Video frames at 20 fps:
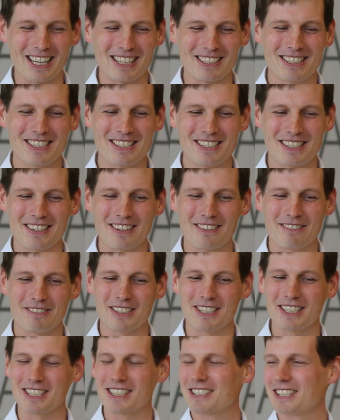she's a
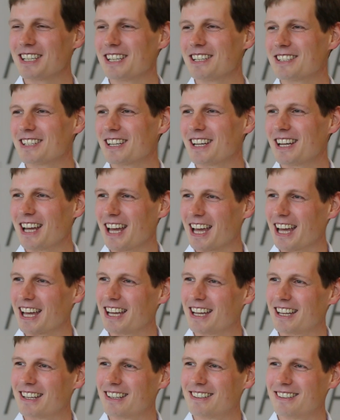physics teacher,
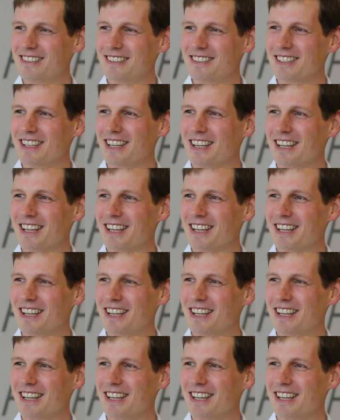and